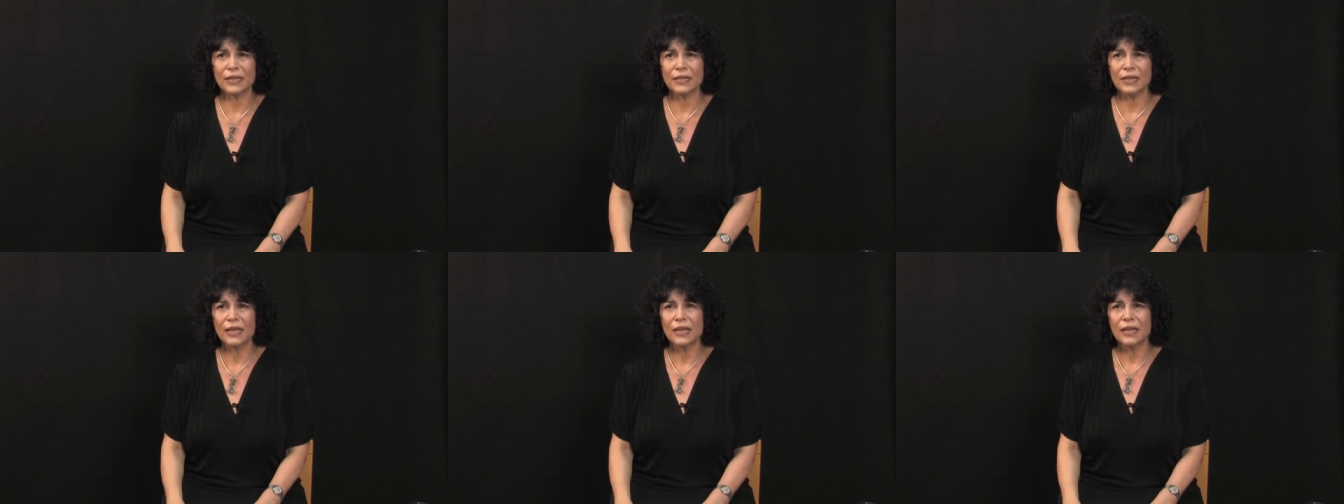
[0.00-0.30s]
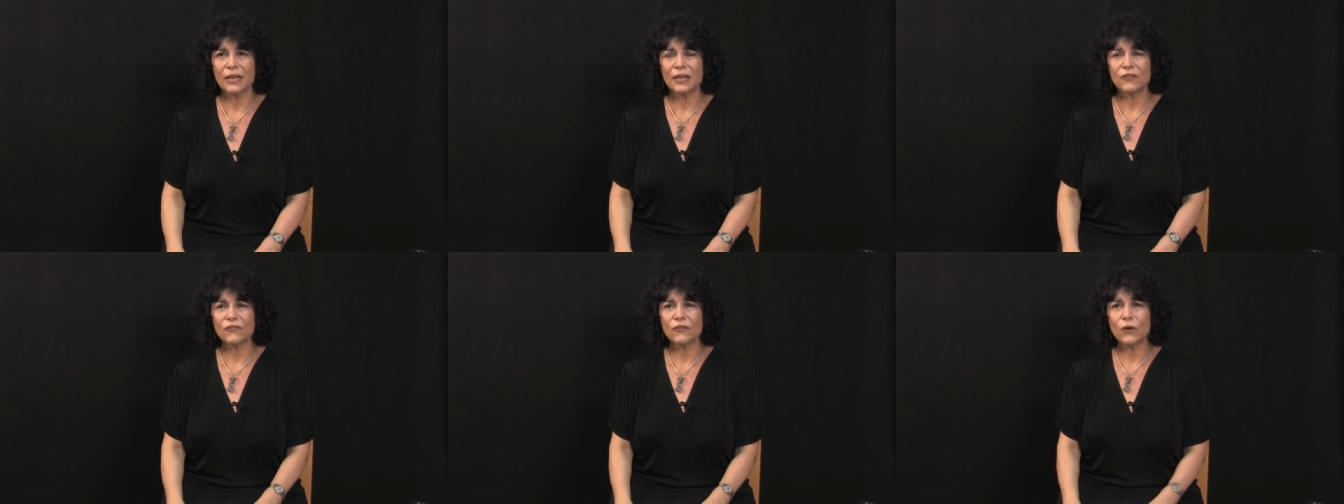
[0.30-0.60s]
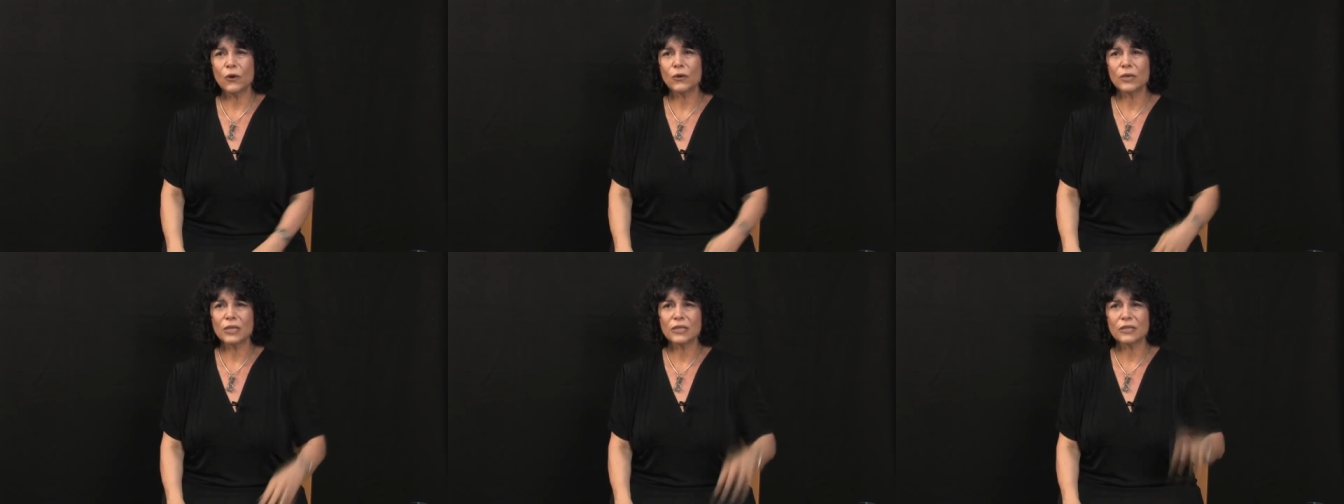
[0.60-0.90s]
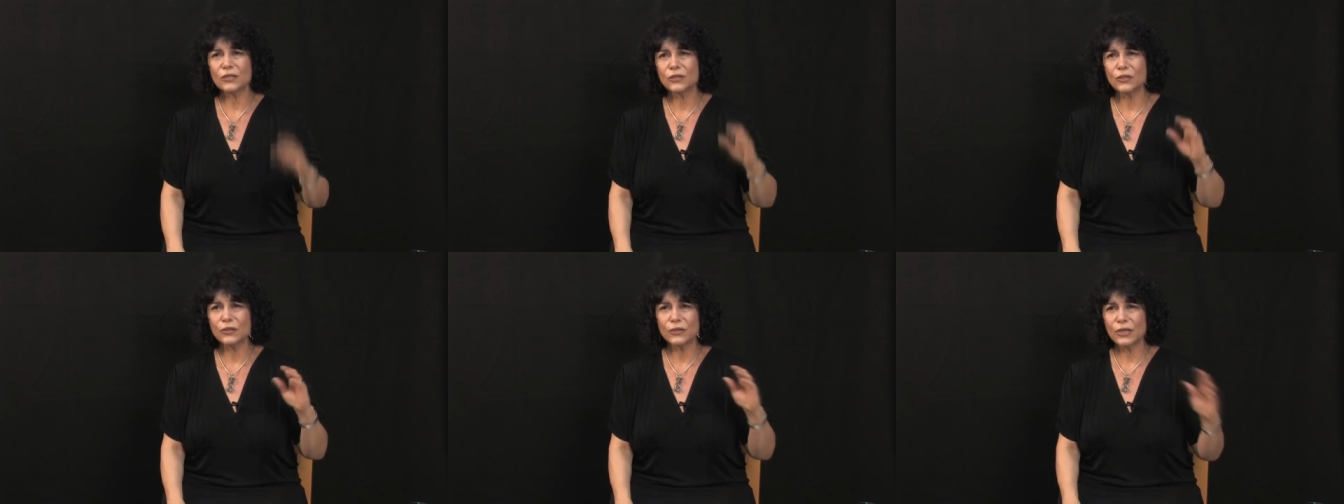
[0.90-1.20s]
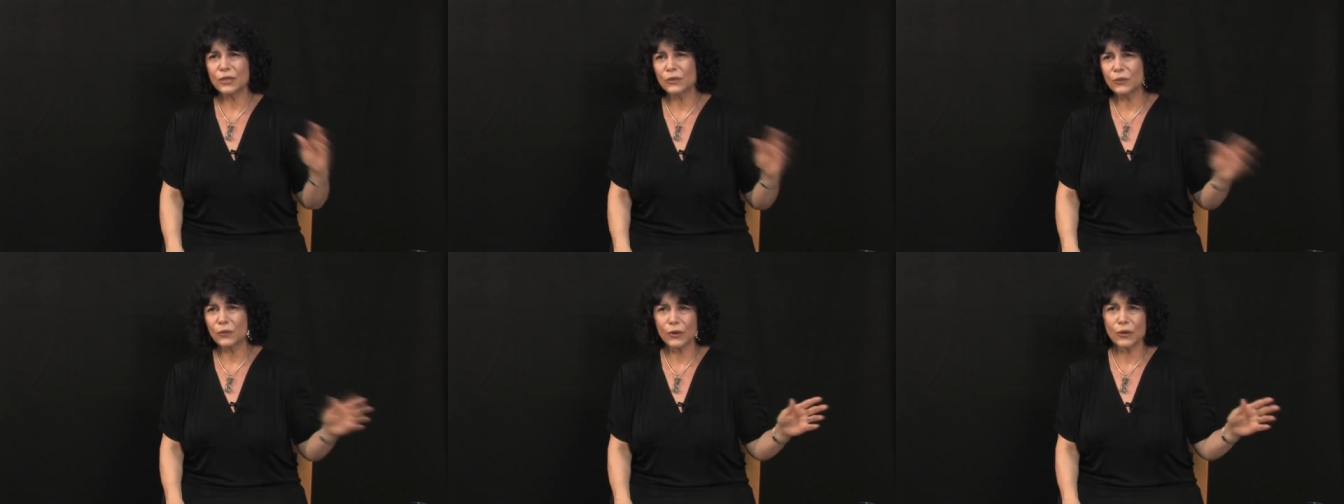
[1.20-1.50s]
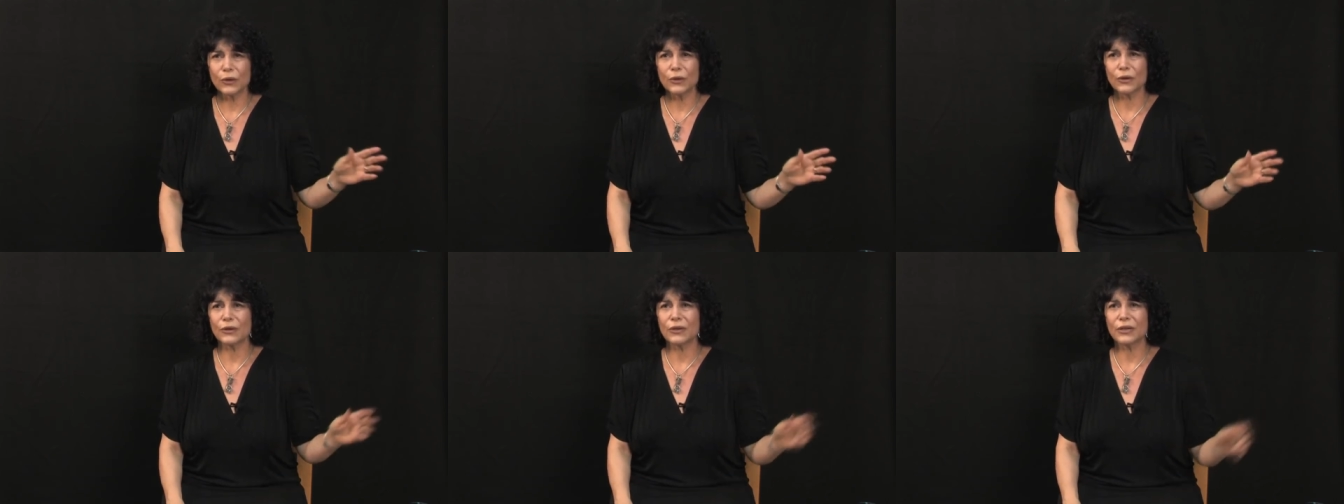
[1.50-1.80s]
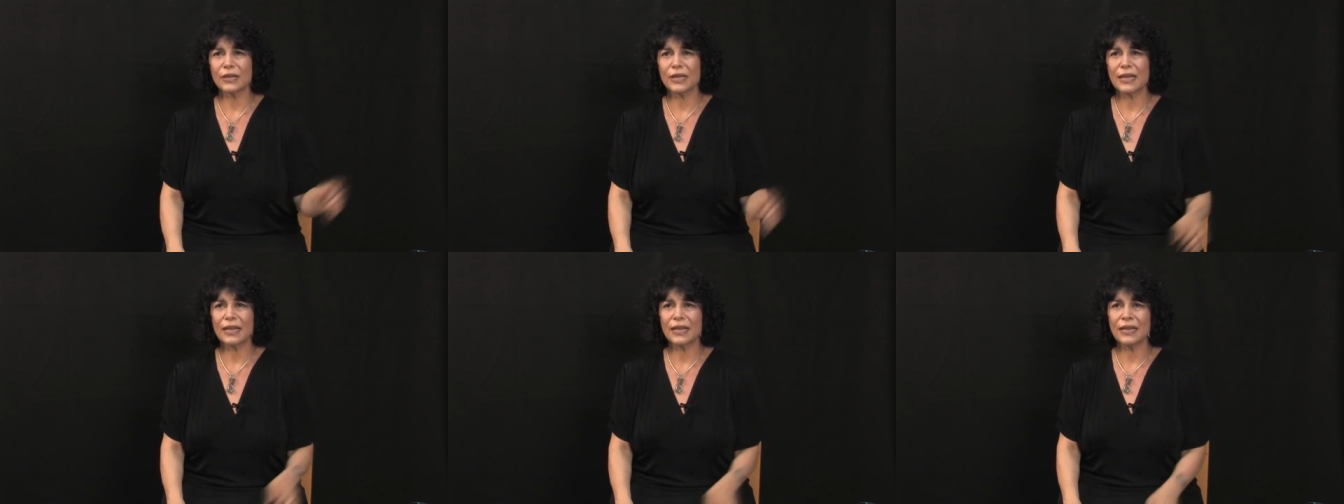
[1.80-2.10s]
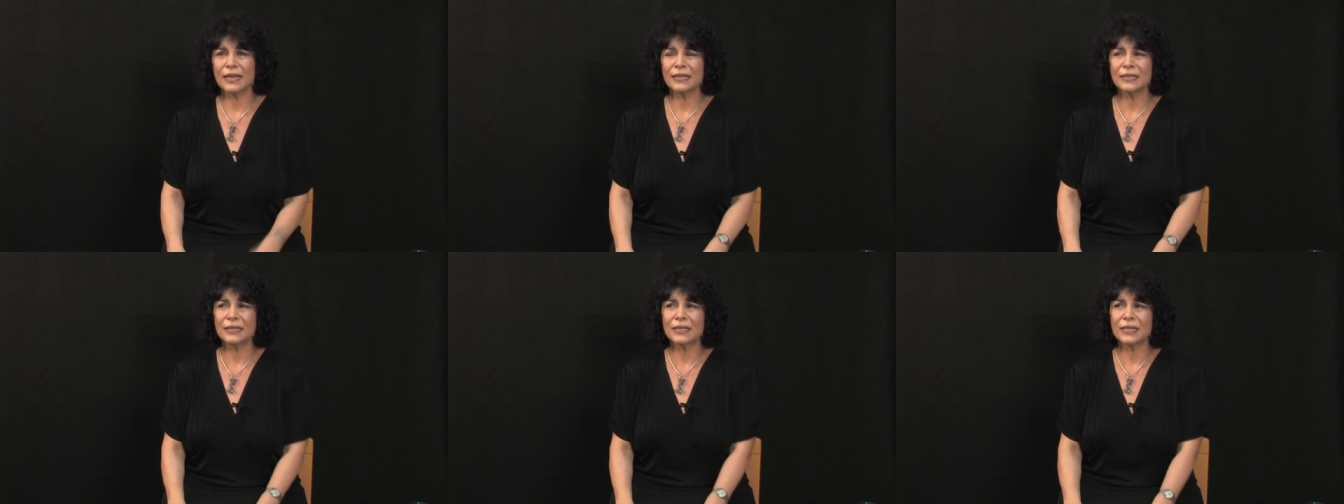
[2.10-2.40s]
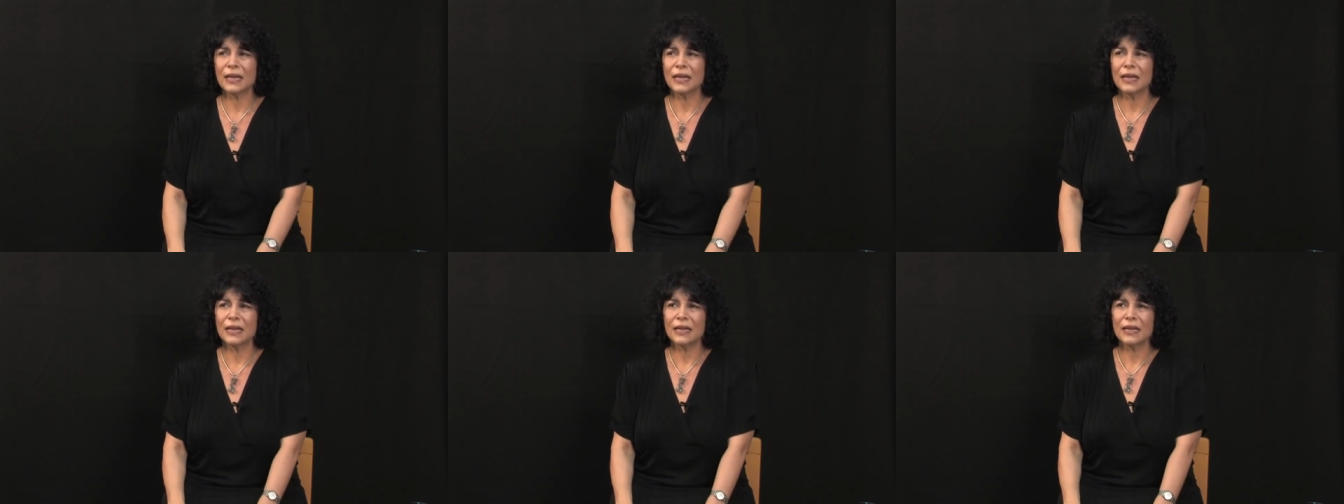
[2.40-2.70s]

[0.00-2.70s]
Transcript: and folk is a dirty word, and